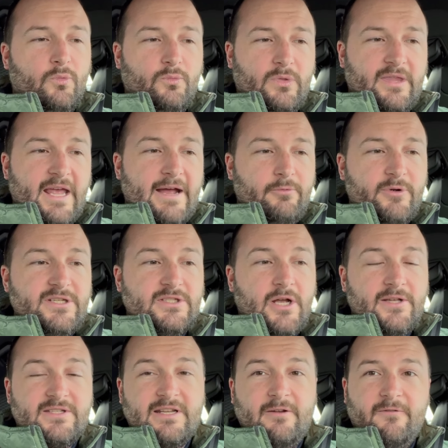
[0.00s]
that
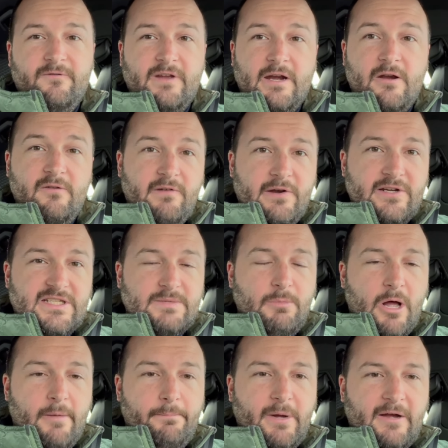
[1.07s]
results in a very, very
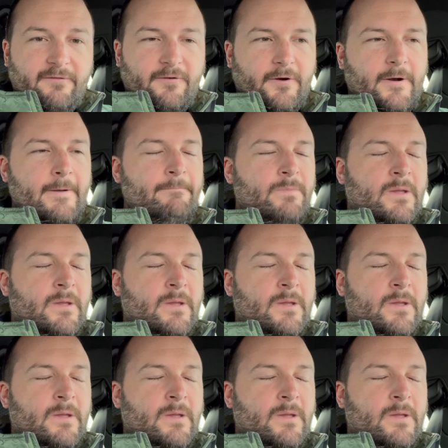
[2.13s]
small buffer.